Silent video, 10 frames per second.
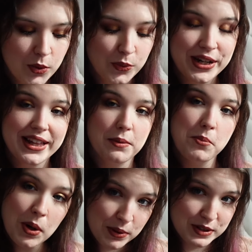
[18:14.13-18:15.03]
reading
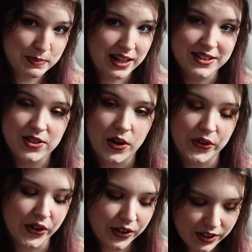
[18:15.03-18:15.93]
more books by this
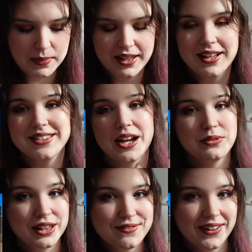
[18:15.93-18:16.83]
author, because I
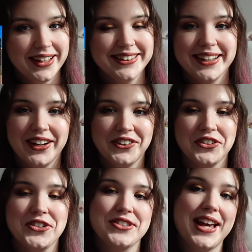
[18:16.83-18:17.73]
really felt like the
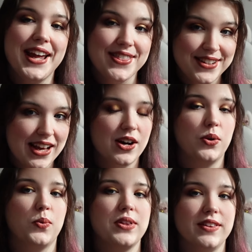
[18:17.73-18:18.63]
characters and the
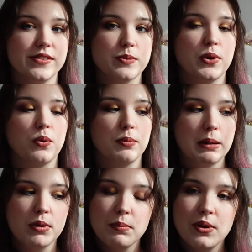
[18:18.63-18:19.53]
town within this book were
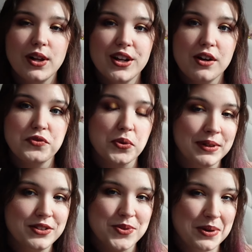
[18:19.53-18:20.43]
memorable enough for
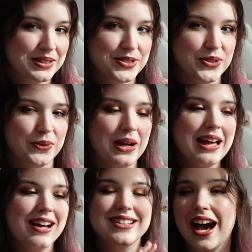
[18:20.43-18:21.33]
me to want to
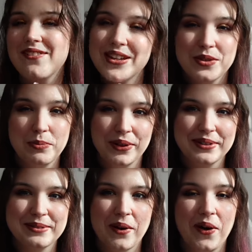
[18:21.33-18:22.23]
dive into
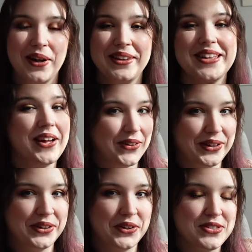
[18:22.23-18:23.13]
books on the other
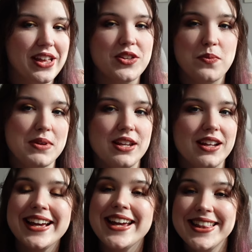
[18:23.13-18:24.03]
characters that you meet
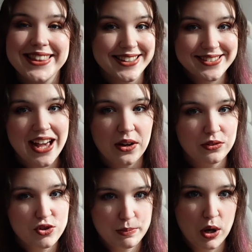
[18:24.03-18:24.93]
in this town
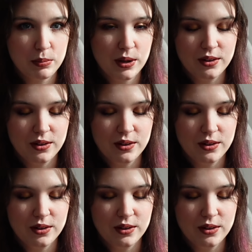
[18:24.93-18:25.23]
of Dream Harbor.